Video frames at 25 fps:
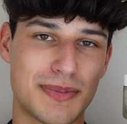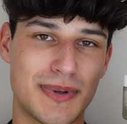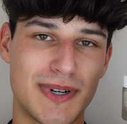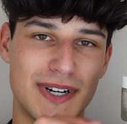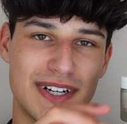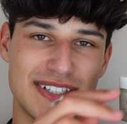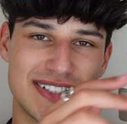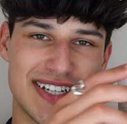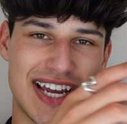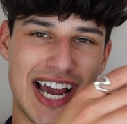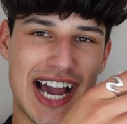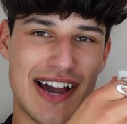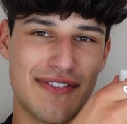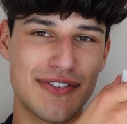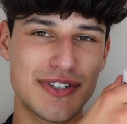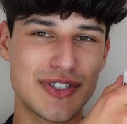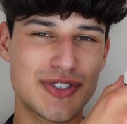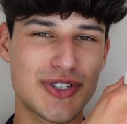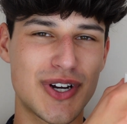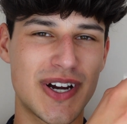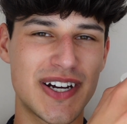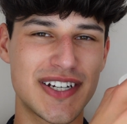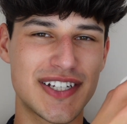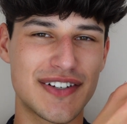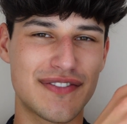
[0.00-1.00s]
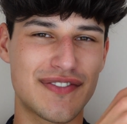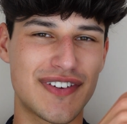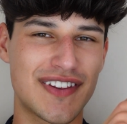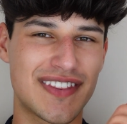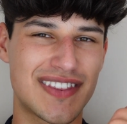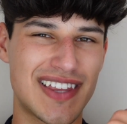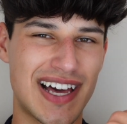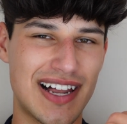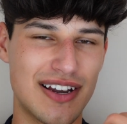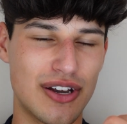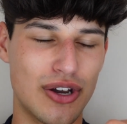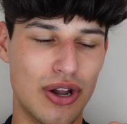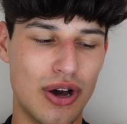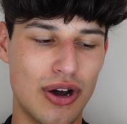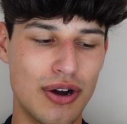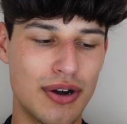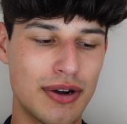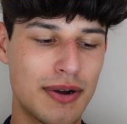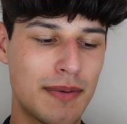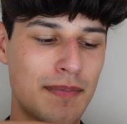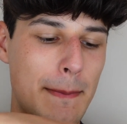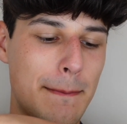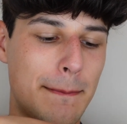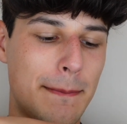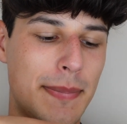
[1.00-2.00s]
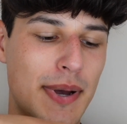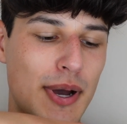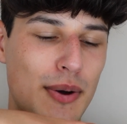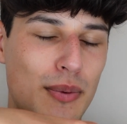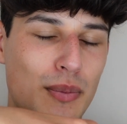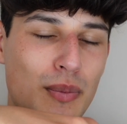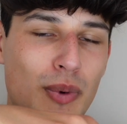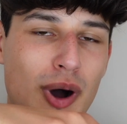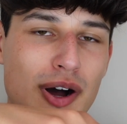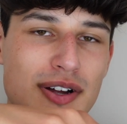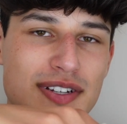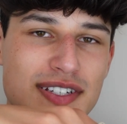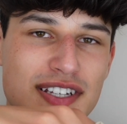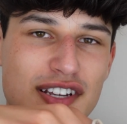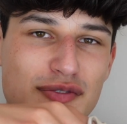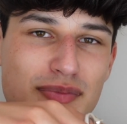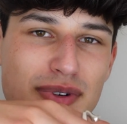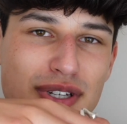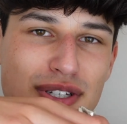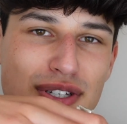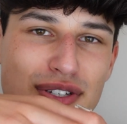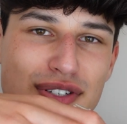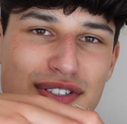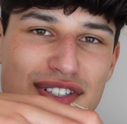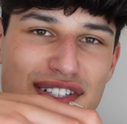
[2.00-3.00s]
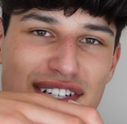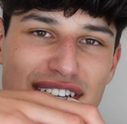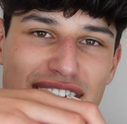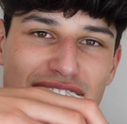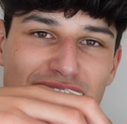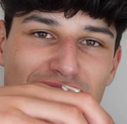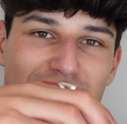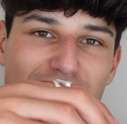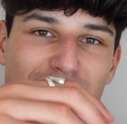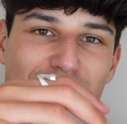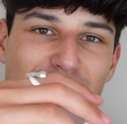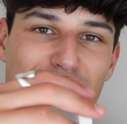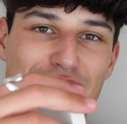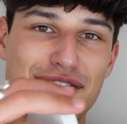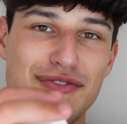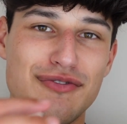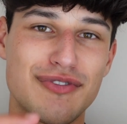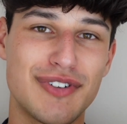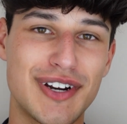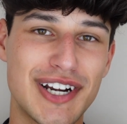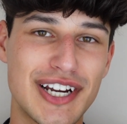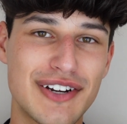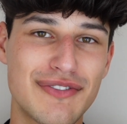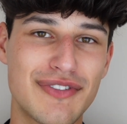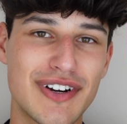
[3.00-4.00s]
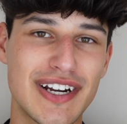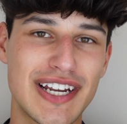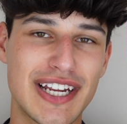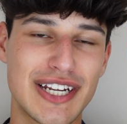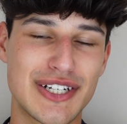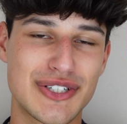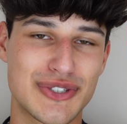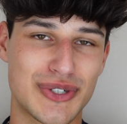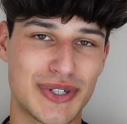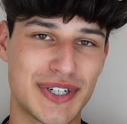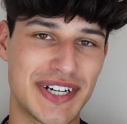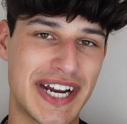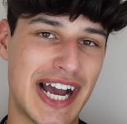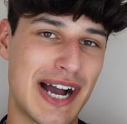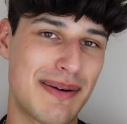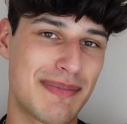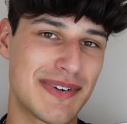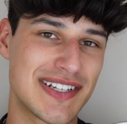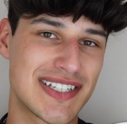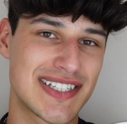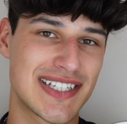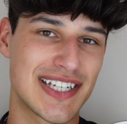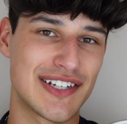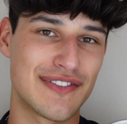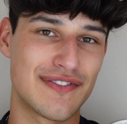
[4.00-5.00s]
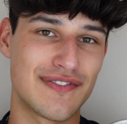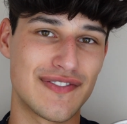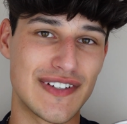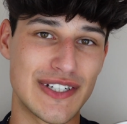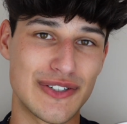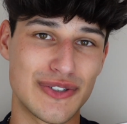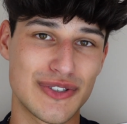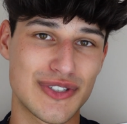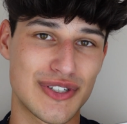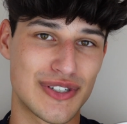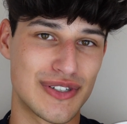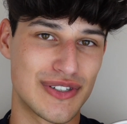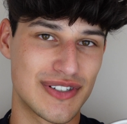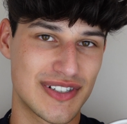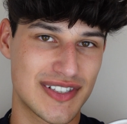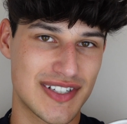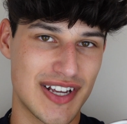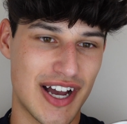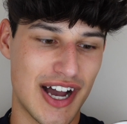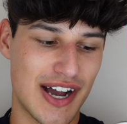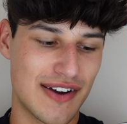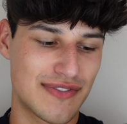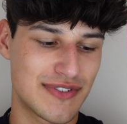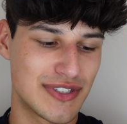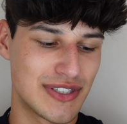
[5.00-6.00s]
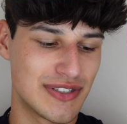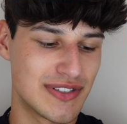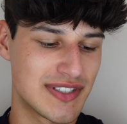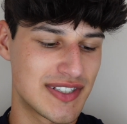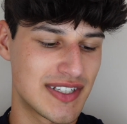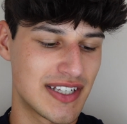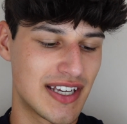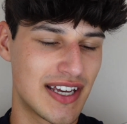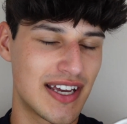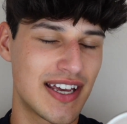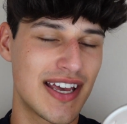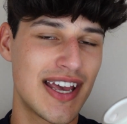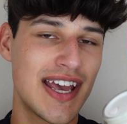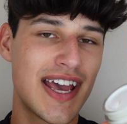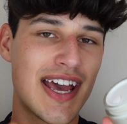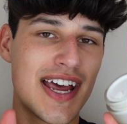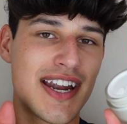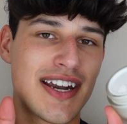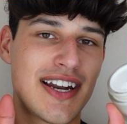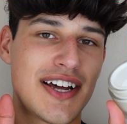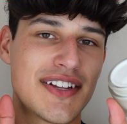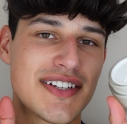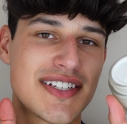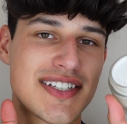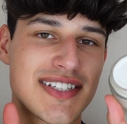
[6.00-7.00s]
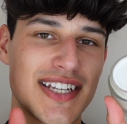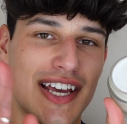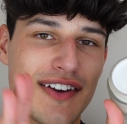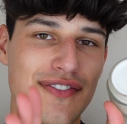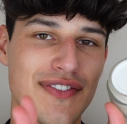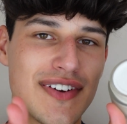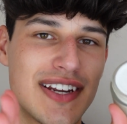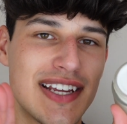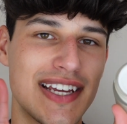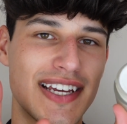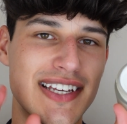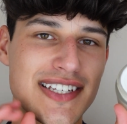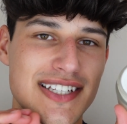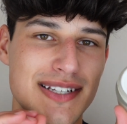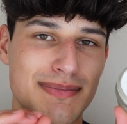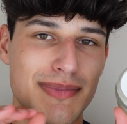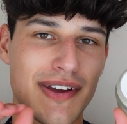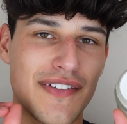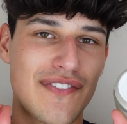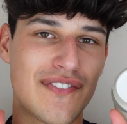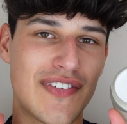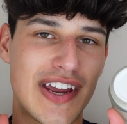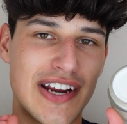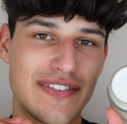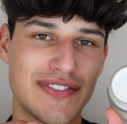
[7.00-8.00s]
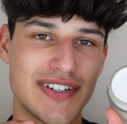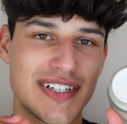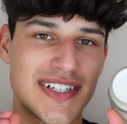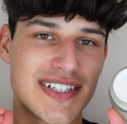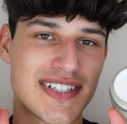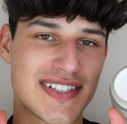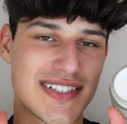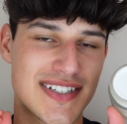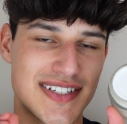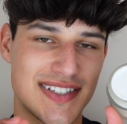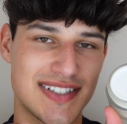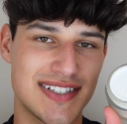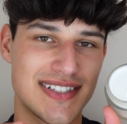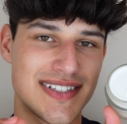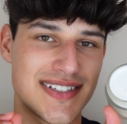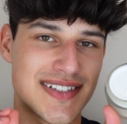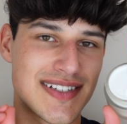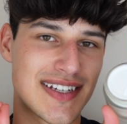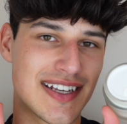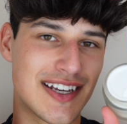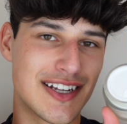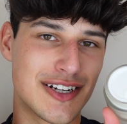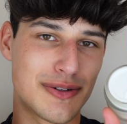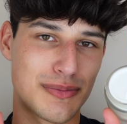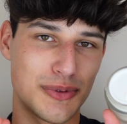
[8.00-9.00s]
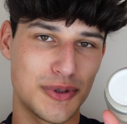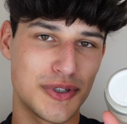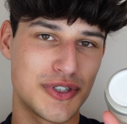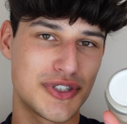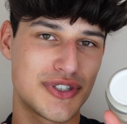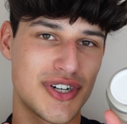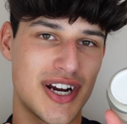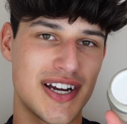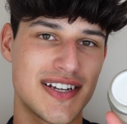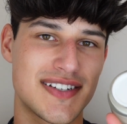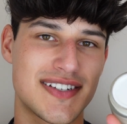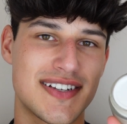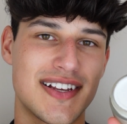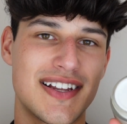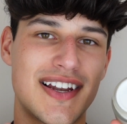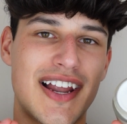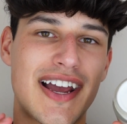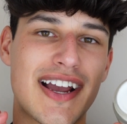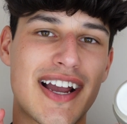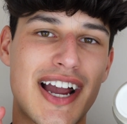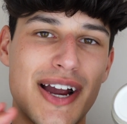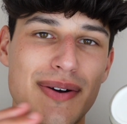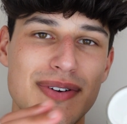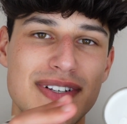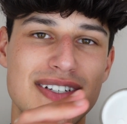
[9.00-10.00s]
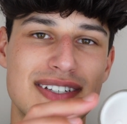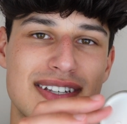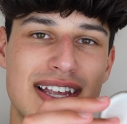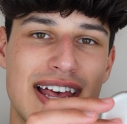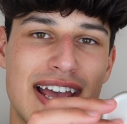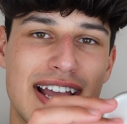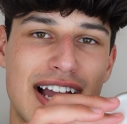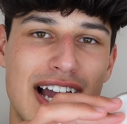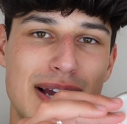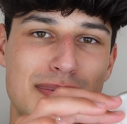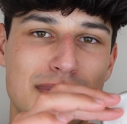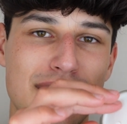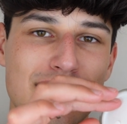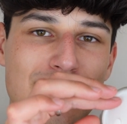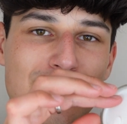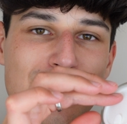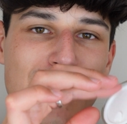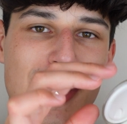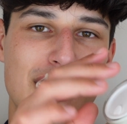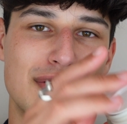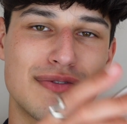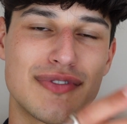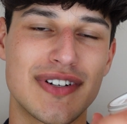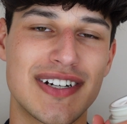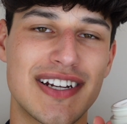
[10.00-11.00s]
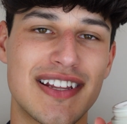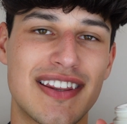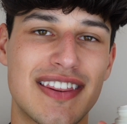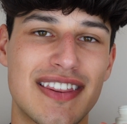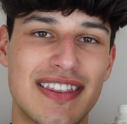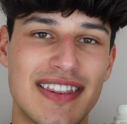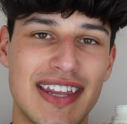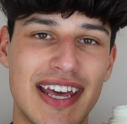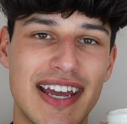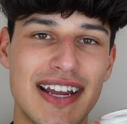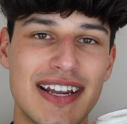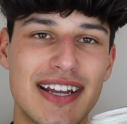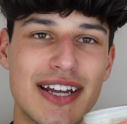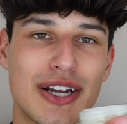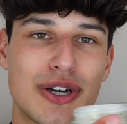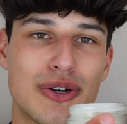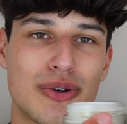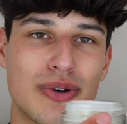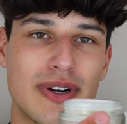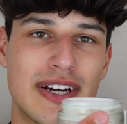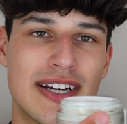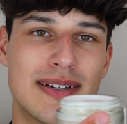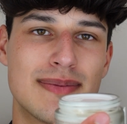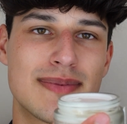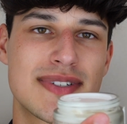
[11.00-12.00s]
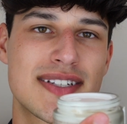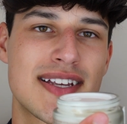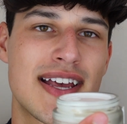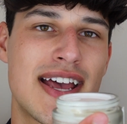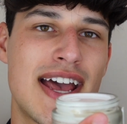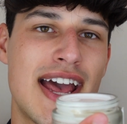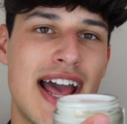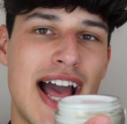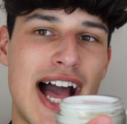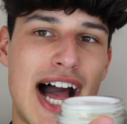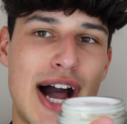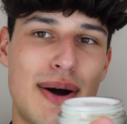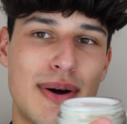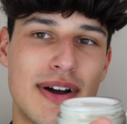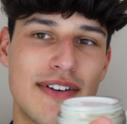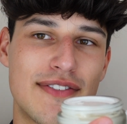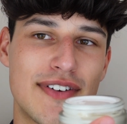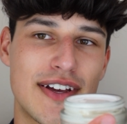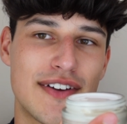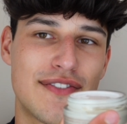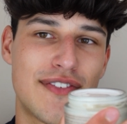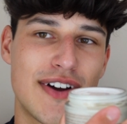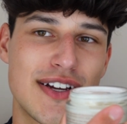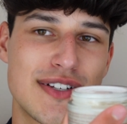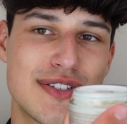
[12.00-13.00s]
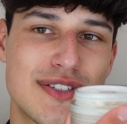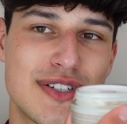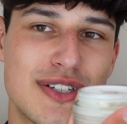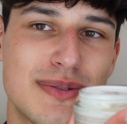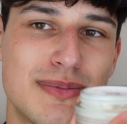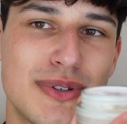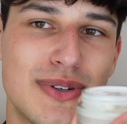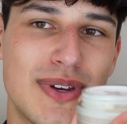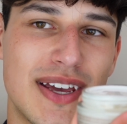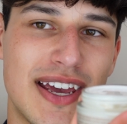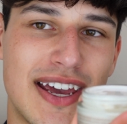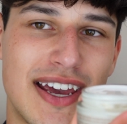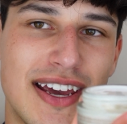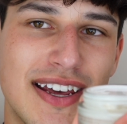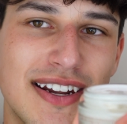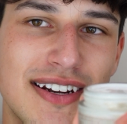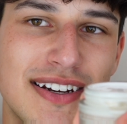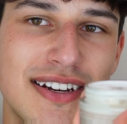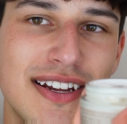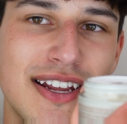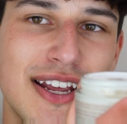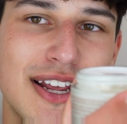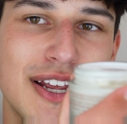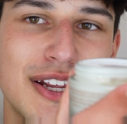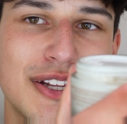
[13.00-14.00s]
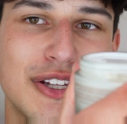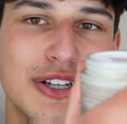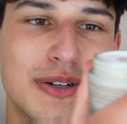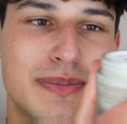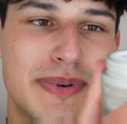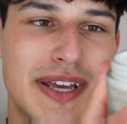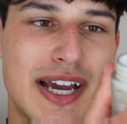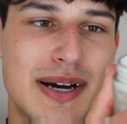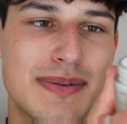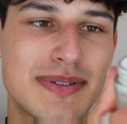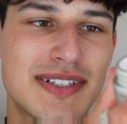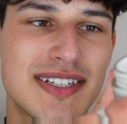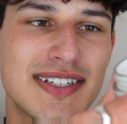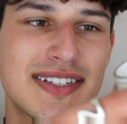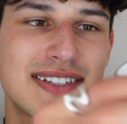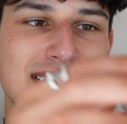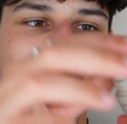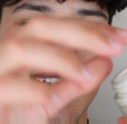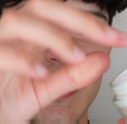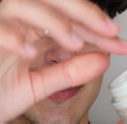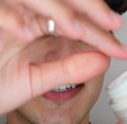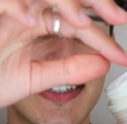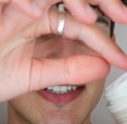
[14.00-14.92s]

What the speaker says: product. I haven't tried it for that long, but whilst I've been using it, I've really enjoyed how my skin feels and looks after using it. Now this definitely isn't my favourite consistency in a moisturiser. Like I was saying, I prefer really thick creams. However, if I zoom you in, you'll be able to see that